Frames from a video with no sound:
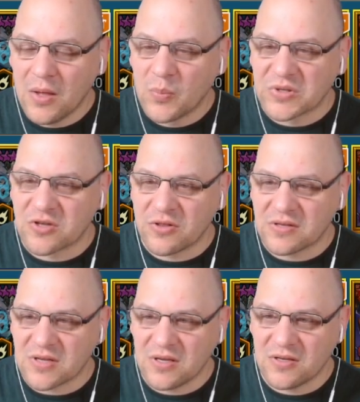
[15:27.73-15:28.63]
But so
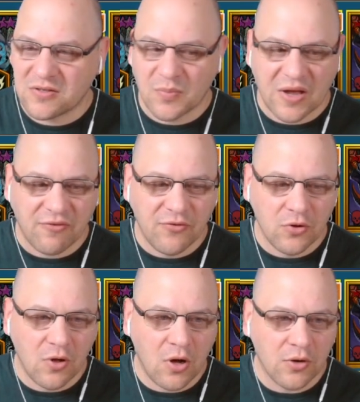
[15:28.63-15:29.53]
this is my
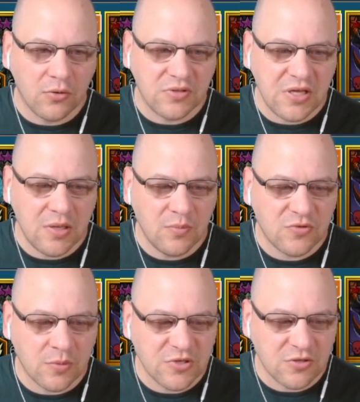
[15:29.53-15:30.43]
full auto team,
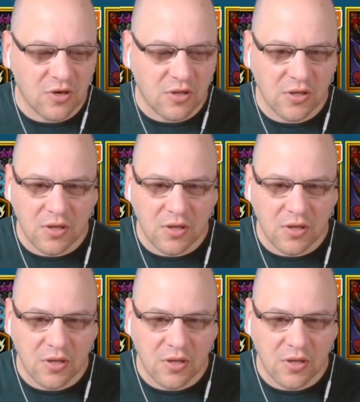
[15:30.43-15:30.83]
so I'm just going to click